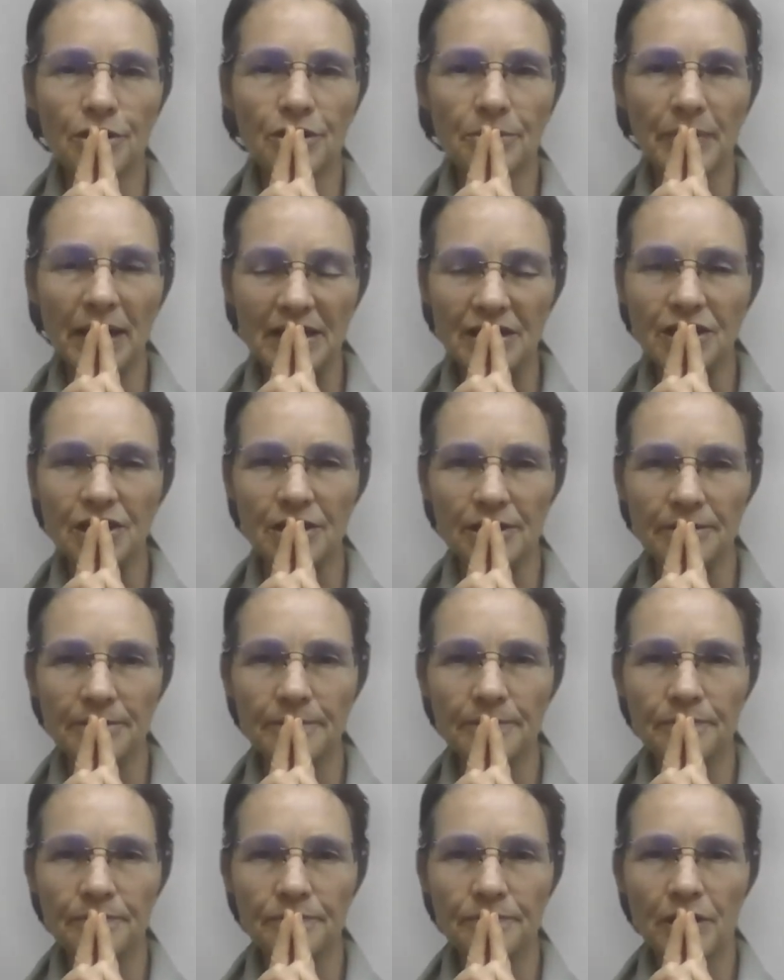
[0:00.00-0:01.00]
dimension
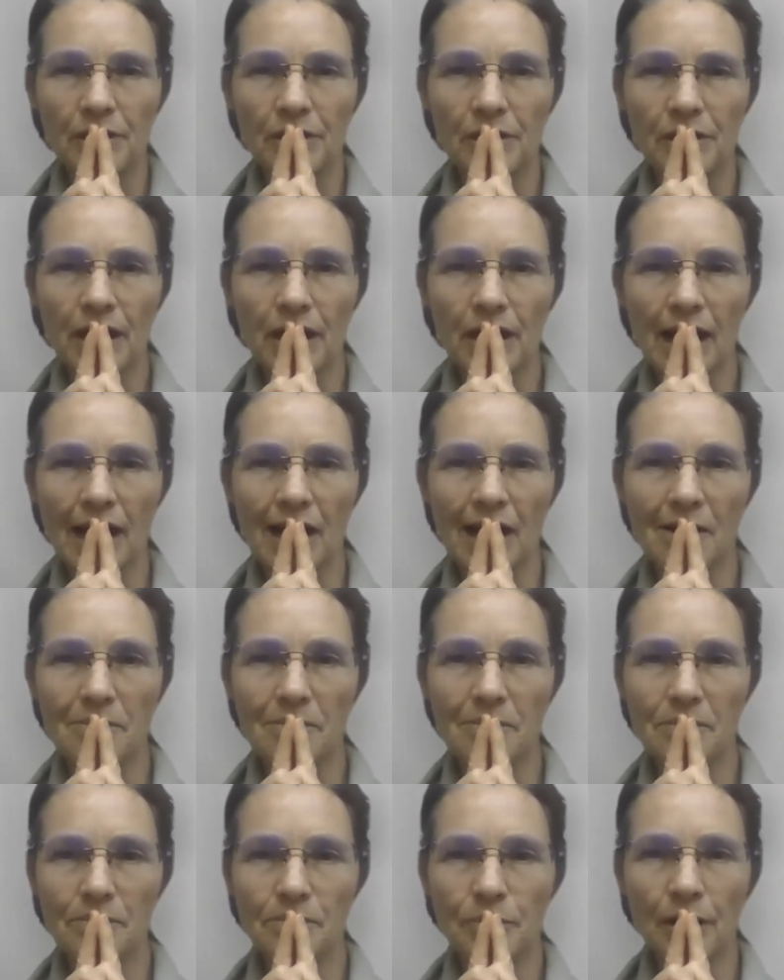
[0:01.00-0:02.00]

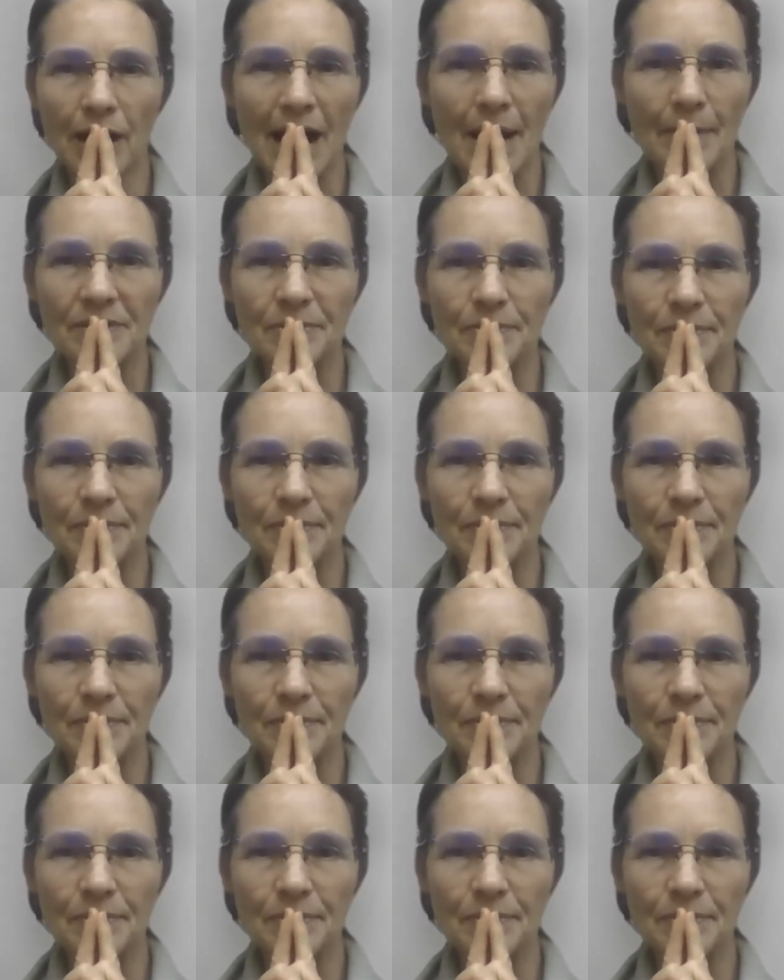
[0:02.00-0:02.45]
um, perhaps